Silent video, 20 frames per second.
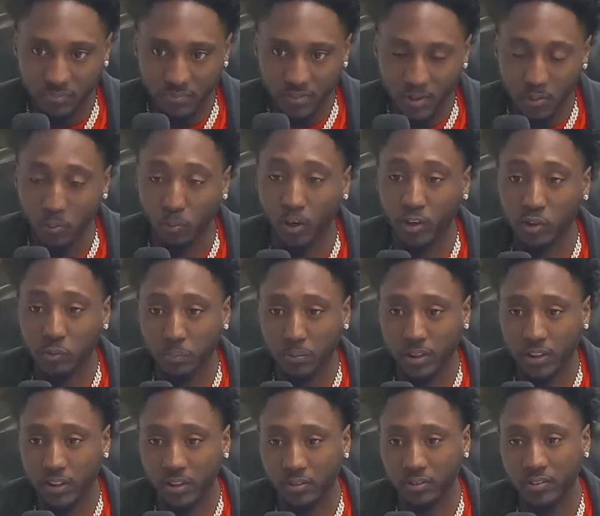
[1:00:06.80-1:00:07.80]
Worst
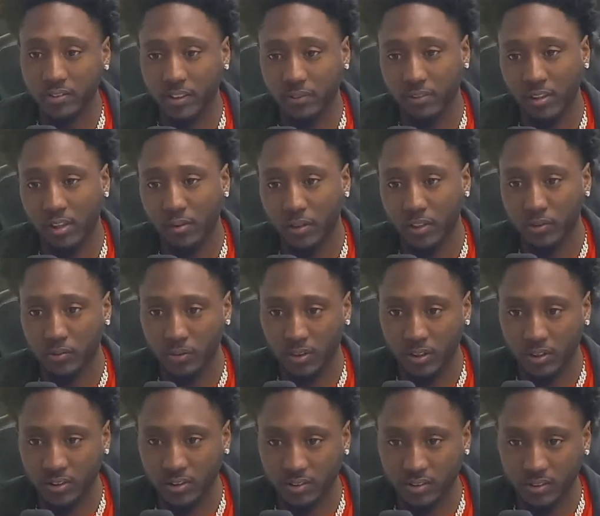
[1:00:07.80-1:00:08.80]
player on the team that always
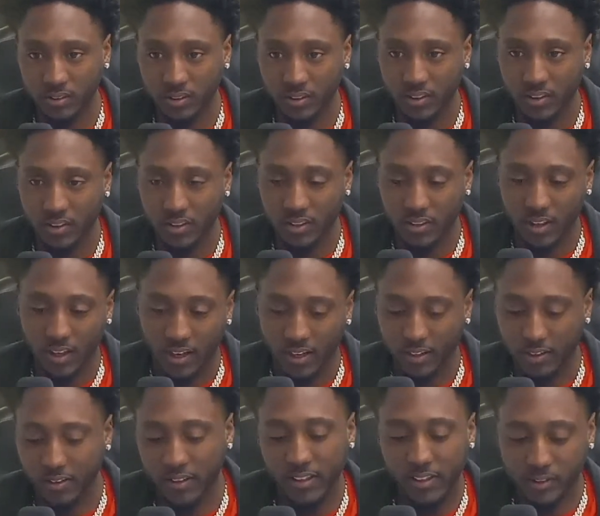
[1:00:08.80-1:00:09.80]
wins? All right,
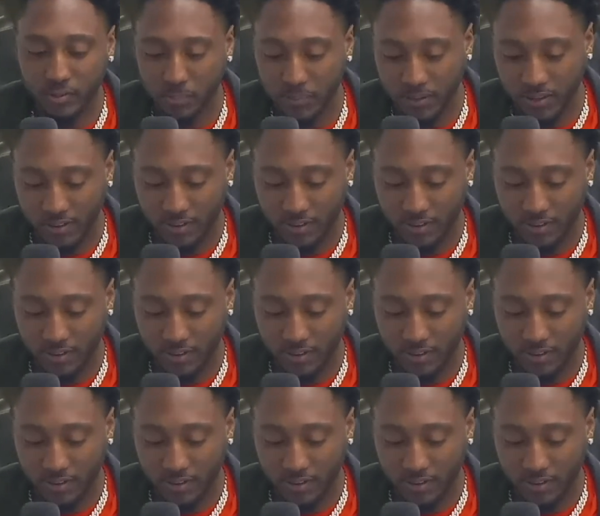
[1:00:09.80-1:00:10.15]
go ahead, explain.